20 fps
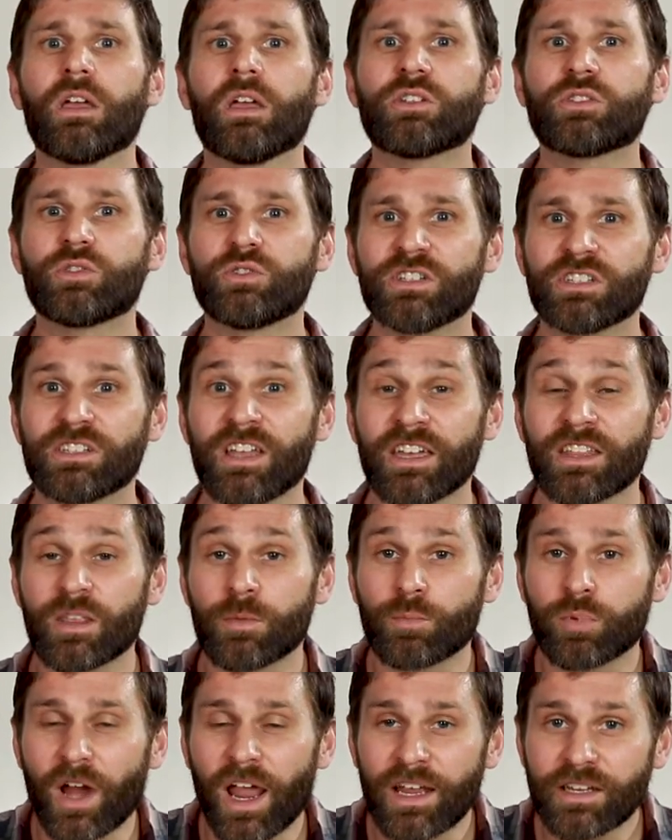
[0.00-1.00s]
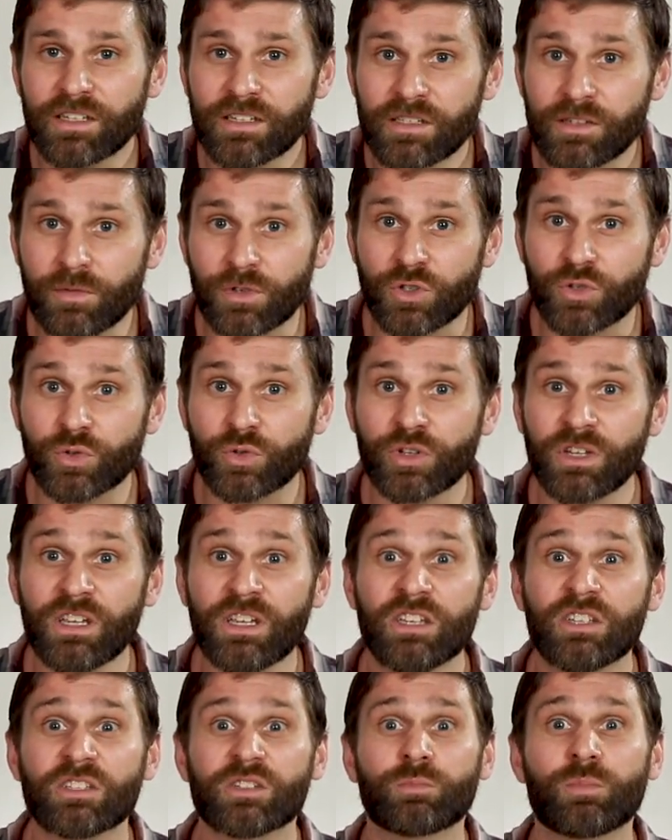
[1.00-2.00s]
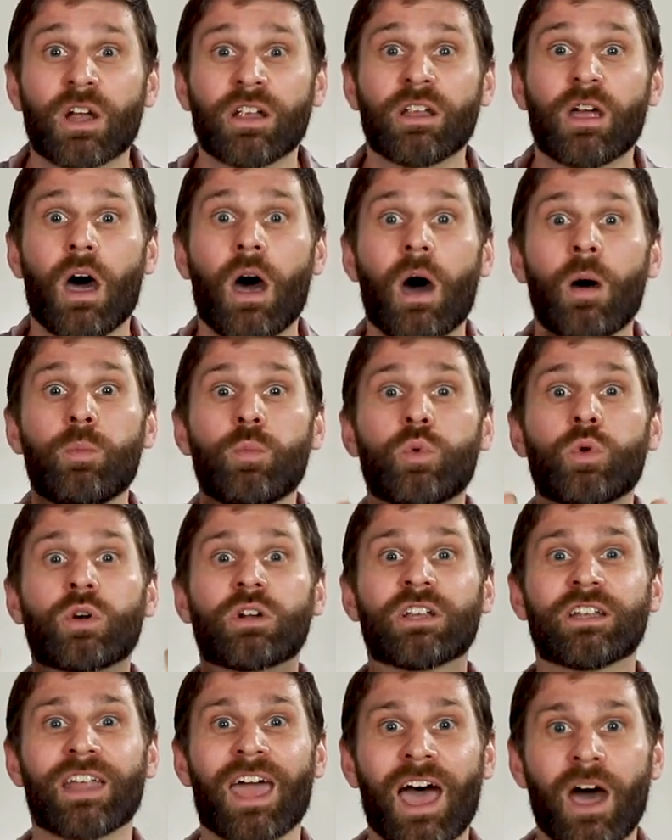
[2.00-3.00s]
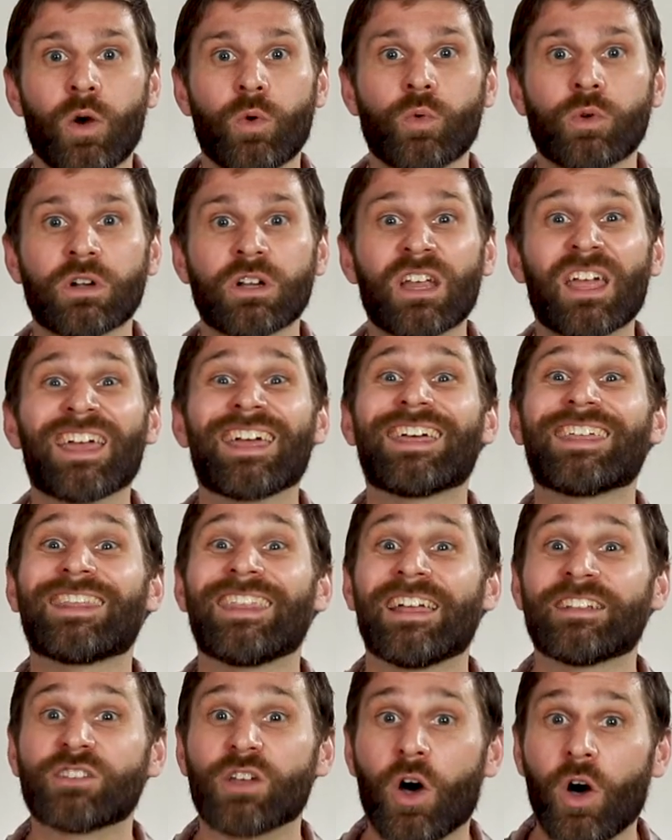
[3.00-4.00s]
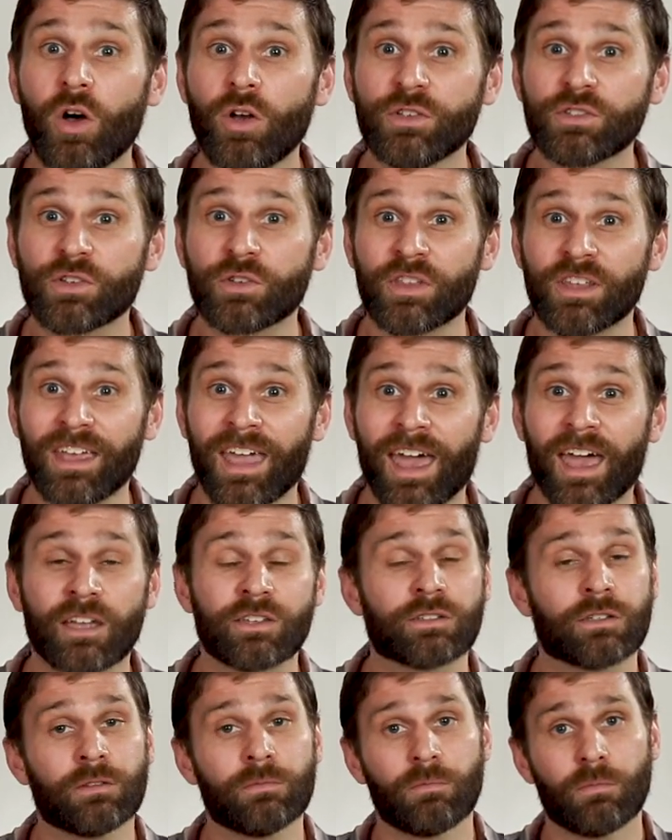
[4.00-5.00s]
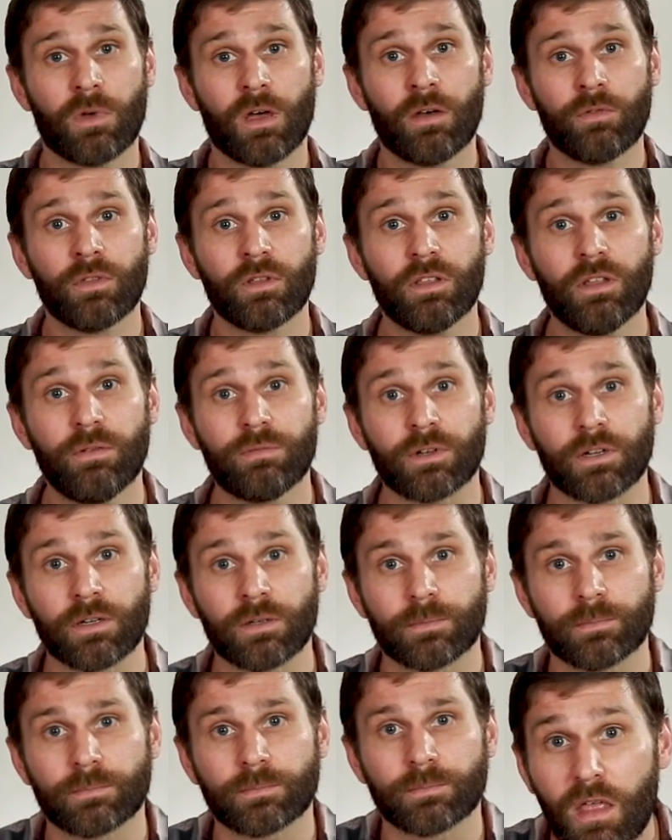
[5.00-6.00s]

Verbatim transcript: So just like the branches of a tree spread upward and outward, that's also the action of the liver.